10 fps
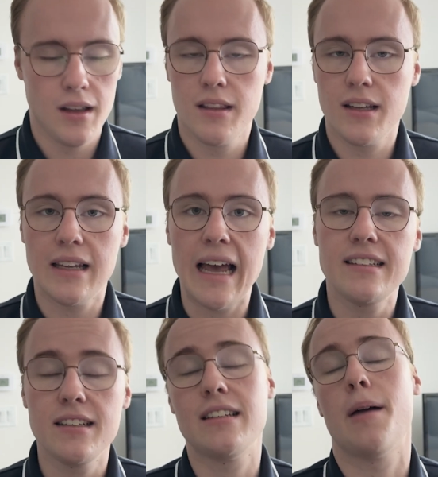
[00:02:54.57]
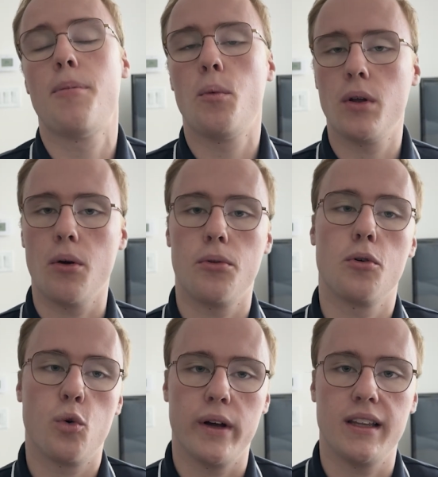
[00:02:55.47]
The last example we'll go through
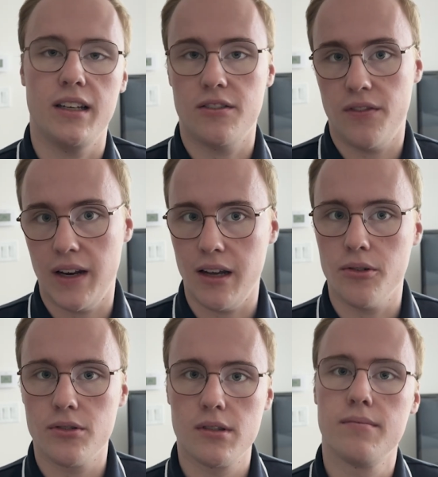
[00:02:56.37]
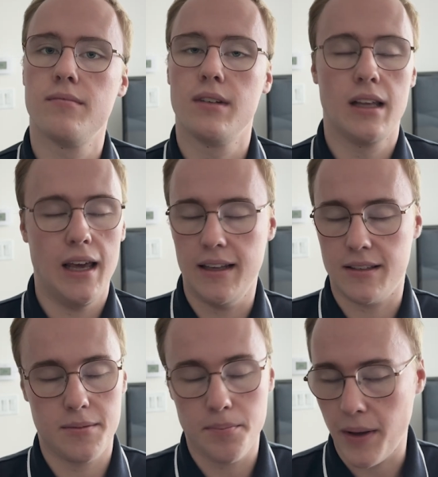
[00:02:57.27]
quickly is videos.
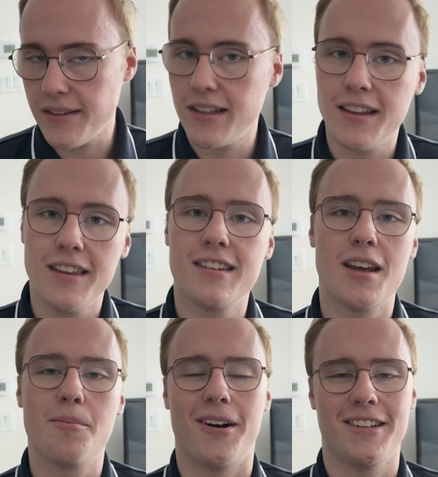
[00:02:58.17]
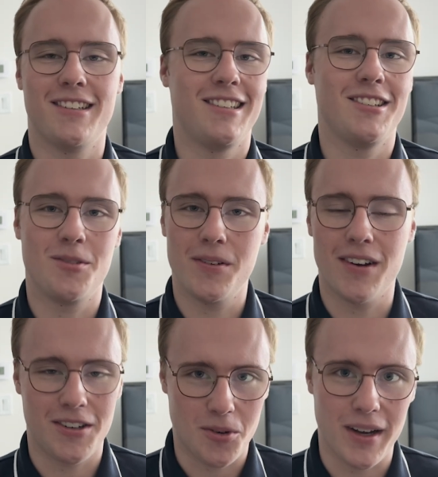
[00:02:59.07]
It's basically the same process as we've
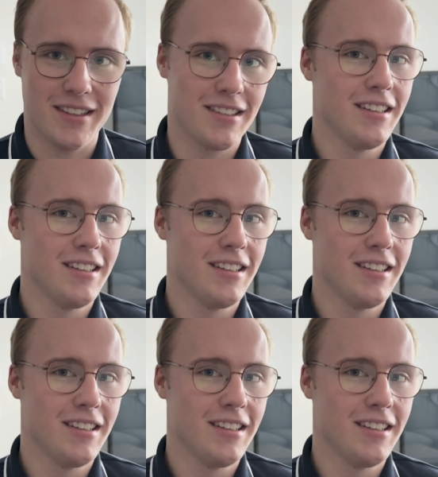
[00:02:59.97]
done twice.